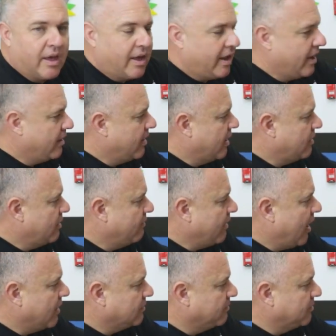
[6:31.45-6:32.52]
and you've
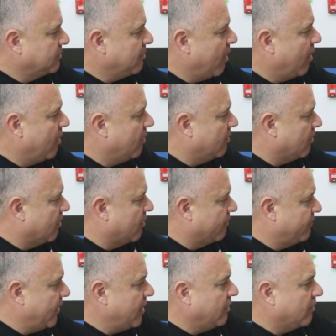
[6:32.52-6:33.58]
got some small or
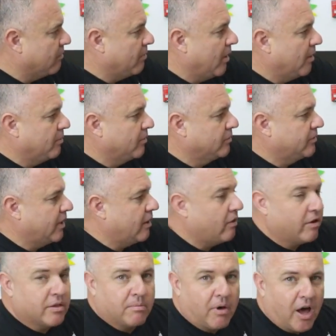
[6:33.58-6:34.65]
finger bubbles that are
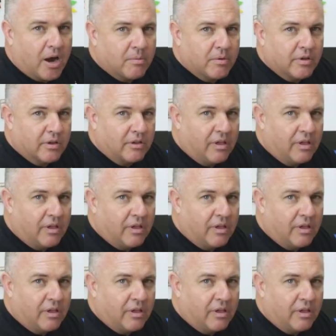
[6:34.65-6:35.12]
at the bottom of the